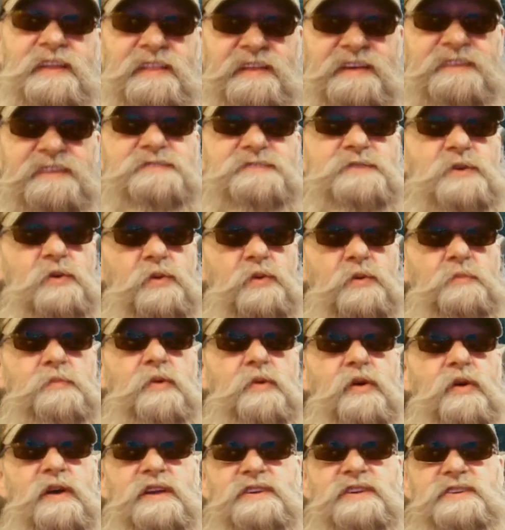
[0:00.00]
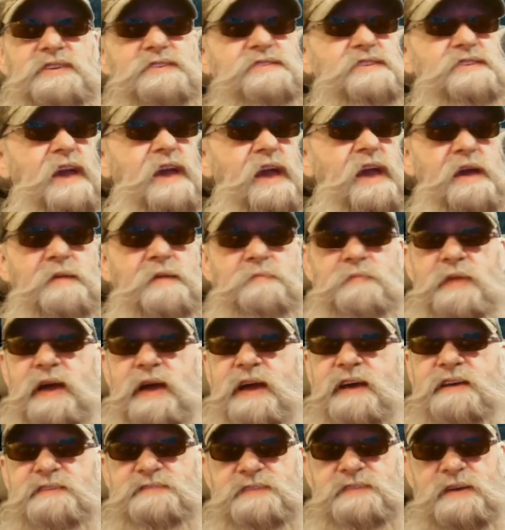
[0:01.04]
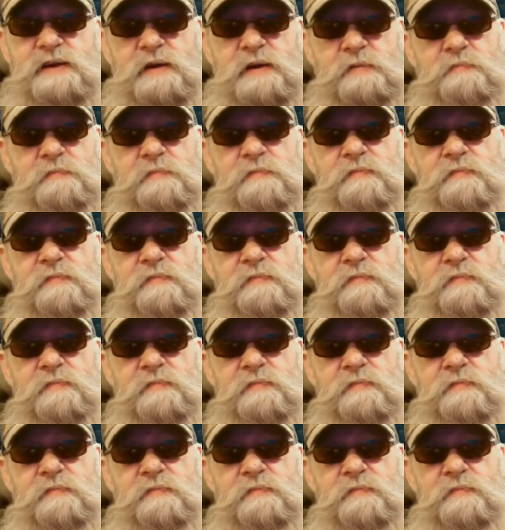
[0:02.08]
this old boy just can't pass up.